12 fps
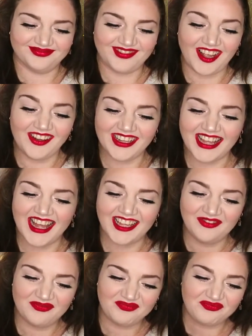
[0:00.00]

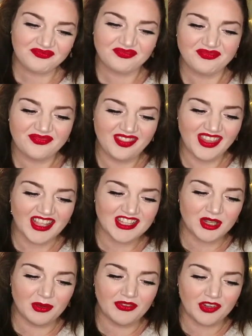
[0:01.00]
Okay,
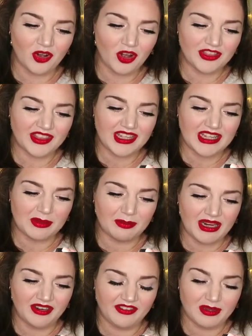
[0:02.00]
so we've got the
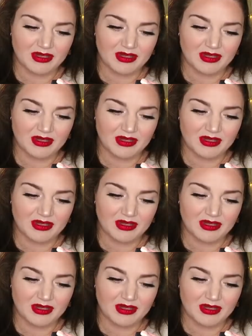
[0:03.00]
Benefit